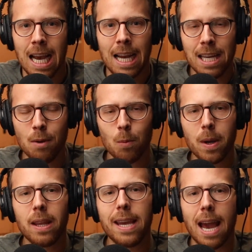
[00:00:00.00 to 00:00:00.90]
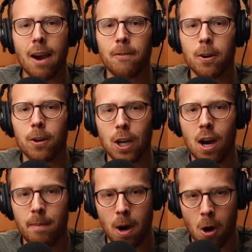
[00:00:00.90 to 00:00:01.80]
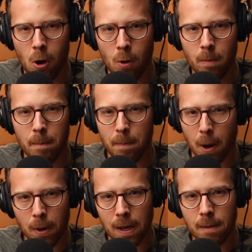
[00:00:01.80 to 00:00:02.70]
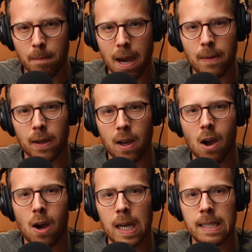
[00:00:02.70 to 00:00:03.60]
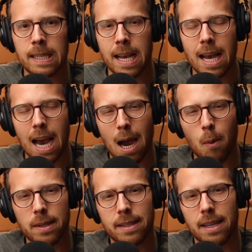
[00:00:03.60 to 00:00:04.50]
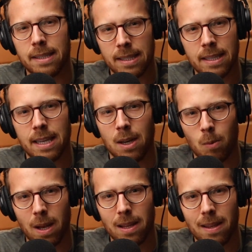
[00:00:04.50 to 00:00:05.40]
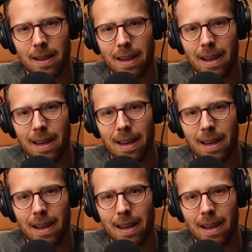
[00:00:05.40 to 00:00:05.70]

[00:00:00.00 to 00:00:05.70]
I didn't really ever come home burdened by the cause I was assisting with.